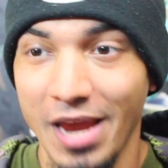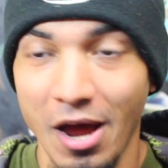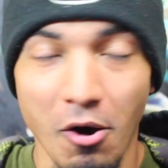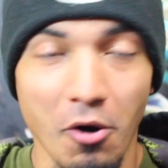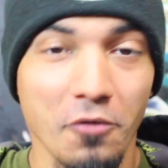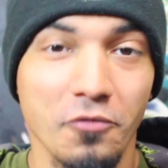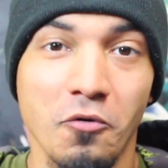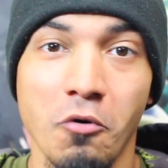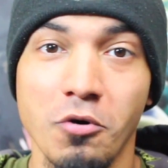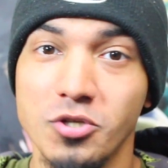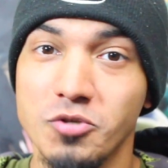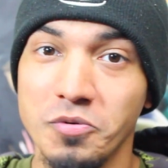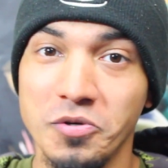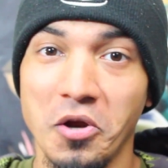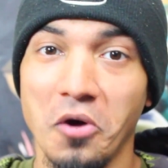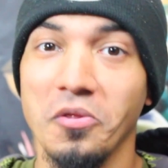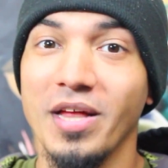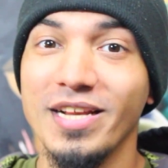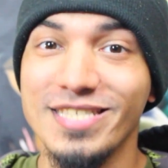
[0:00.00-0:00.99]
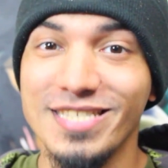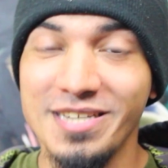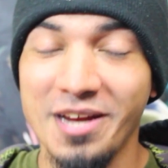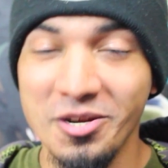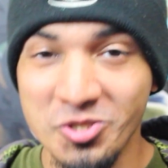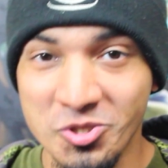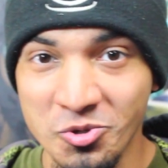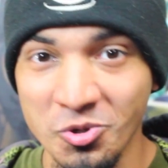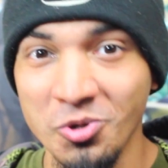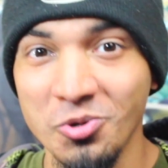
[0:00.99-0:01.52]
Now, of course, we know that's
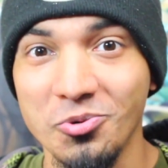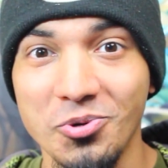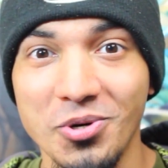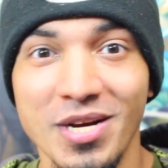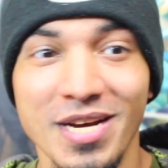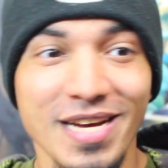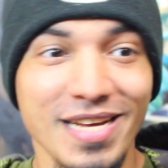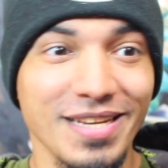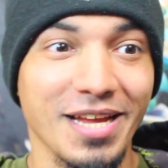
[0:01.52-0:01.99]
not true.